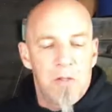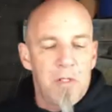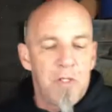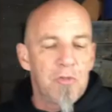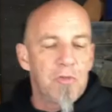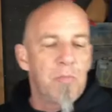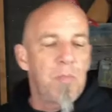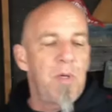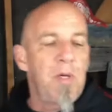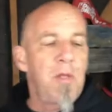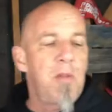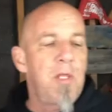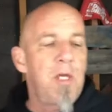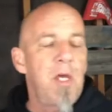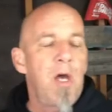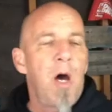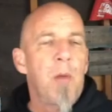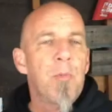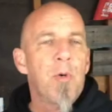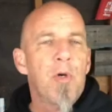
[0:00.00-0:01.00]
these would be
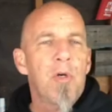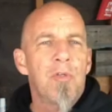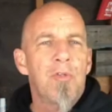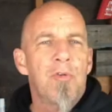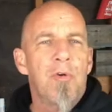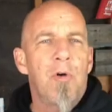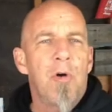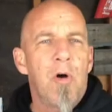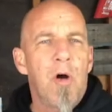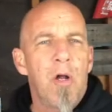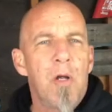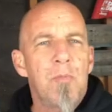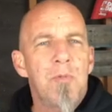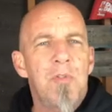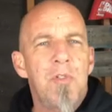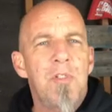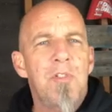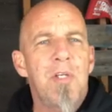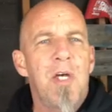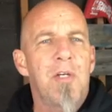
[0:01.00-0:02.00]
the upper control
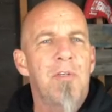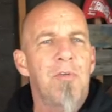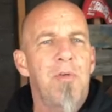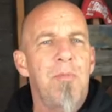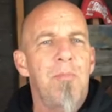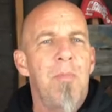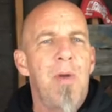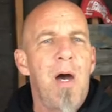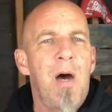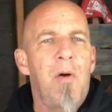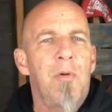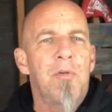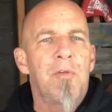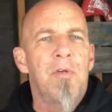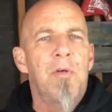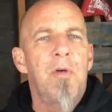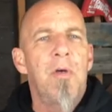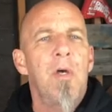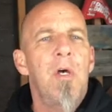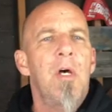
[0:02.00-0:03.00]
arms. These actually mount
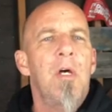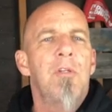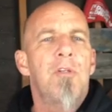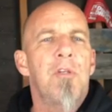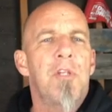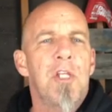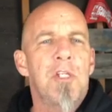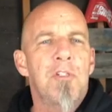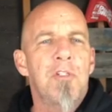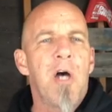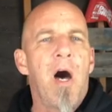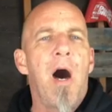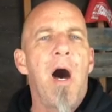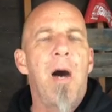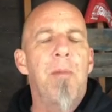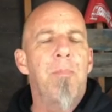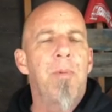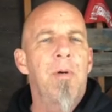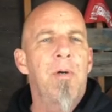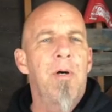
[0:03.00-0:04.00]
to the
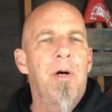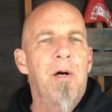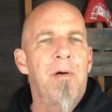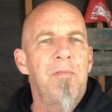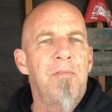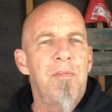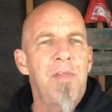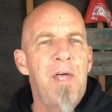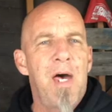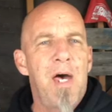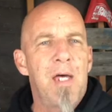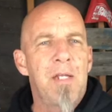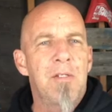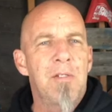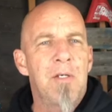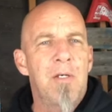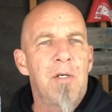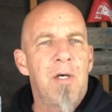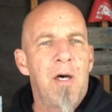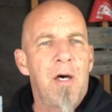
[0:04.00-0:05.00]
top of
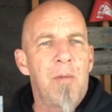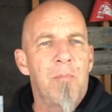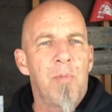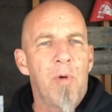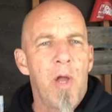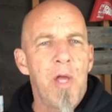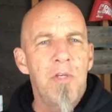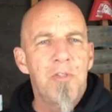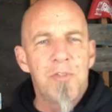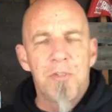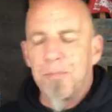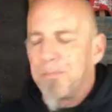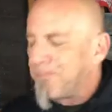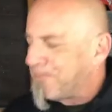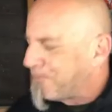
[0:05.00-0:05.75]
that brace.